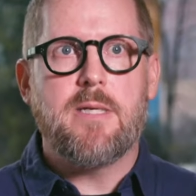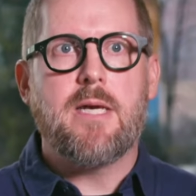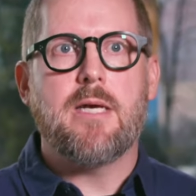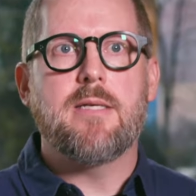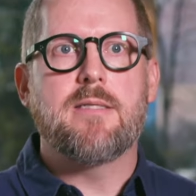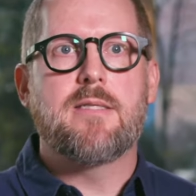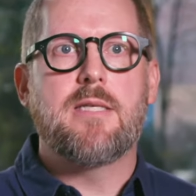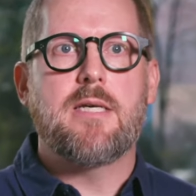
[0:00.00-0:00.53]

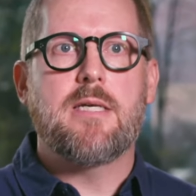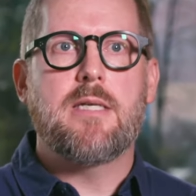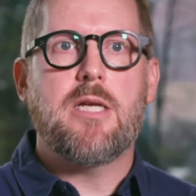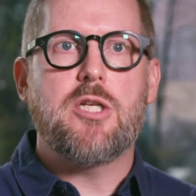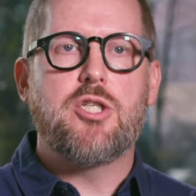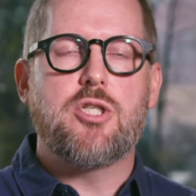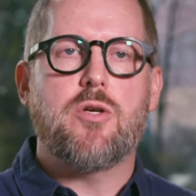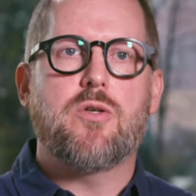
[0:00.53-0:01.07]
because then
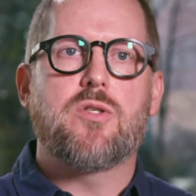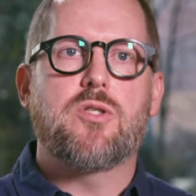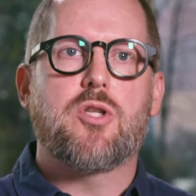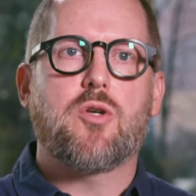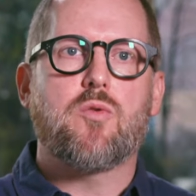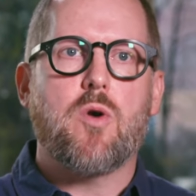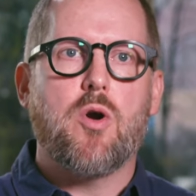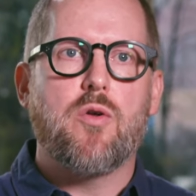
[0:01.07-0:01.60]
it shows
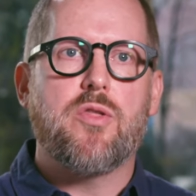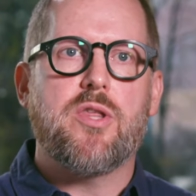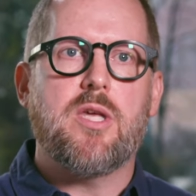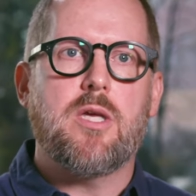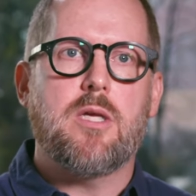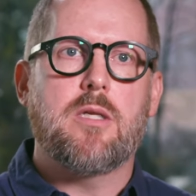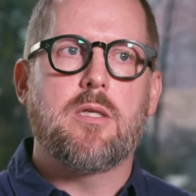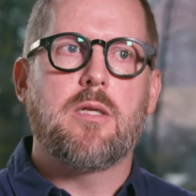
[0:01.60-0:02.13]
the growth
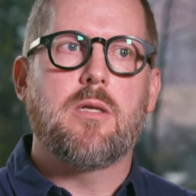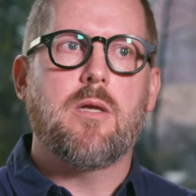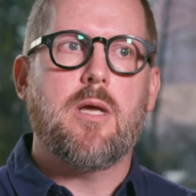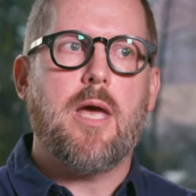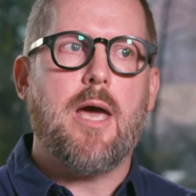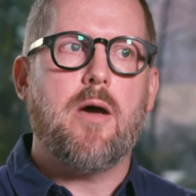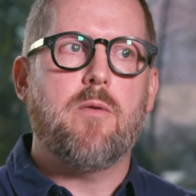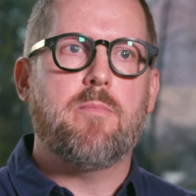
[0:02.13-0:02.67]
in
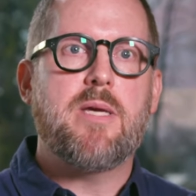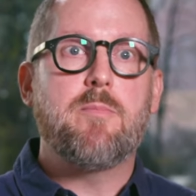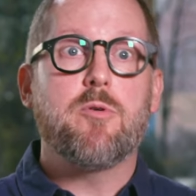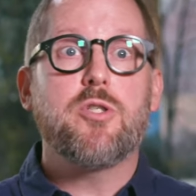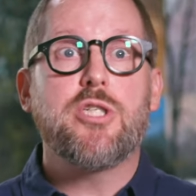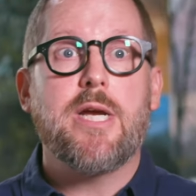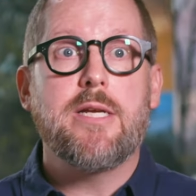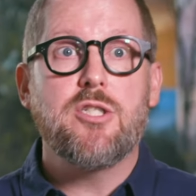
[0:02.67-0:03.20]
how
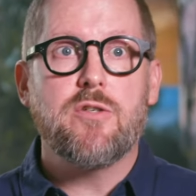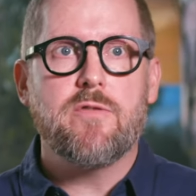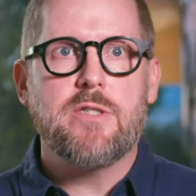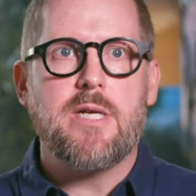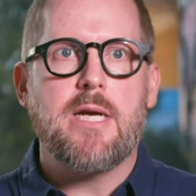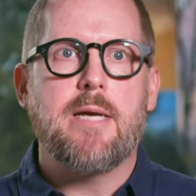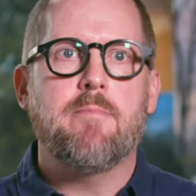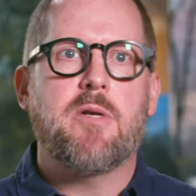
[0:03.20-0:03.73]
people change over
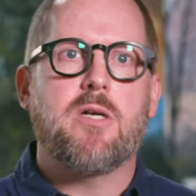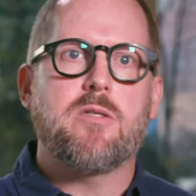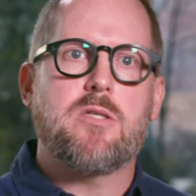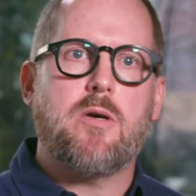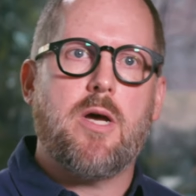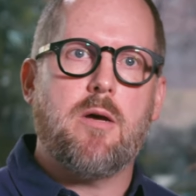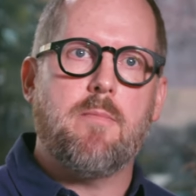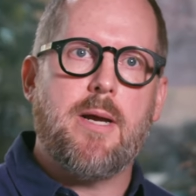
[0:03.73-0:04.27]
time, but
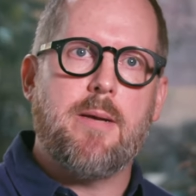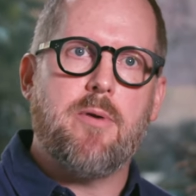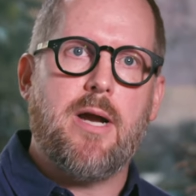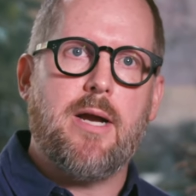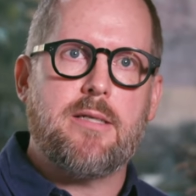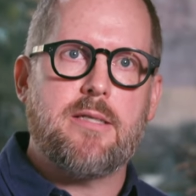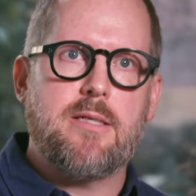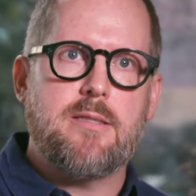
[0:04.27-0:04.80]
also how my
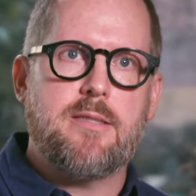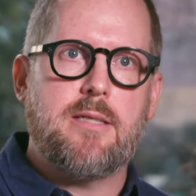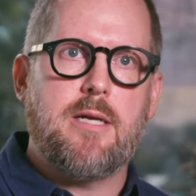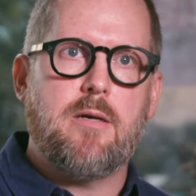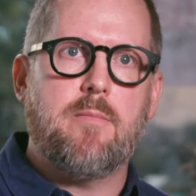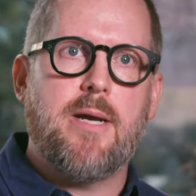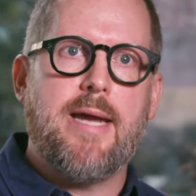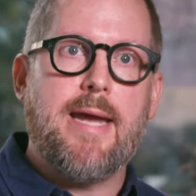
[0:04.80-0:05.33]
practice and
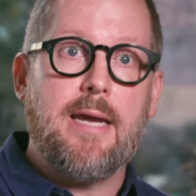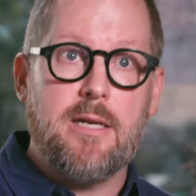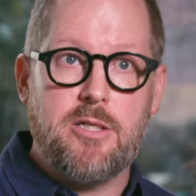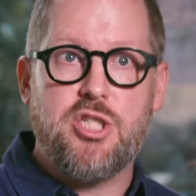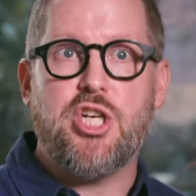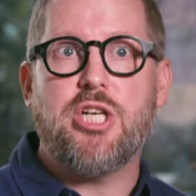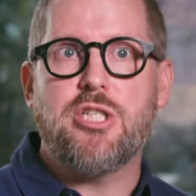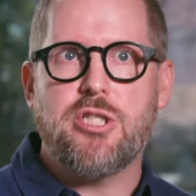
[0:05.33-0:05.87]
how my hand
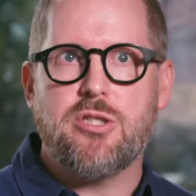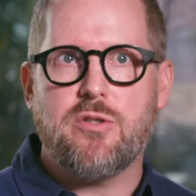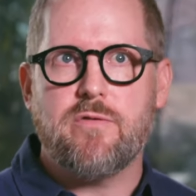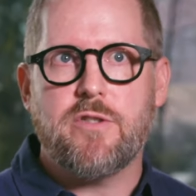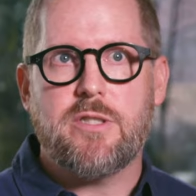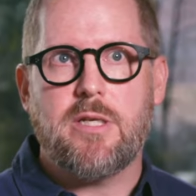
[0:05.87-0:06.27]
changes over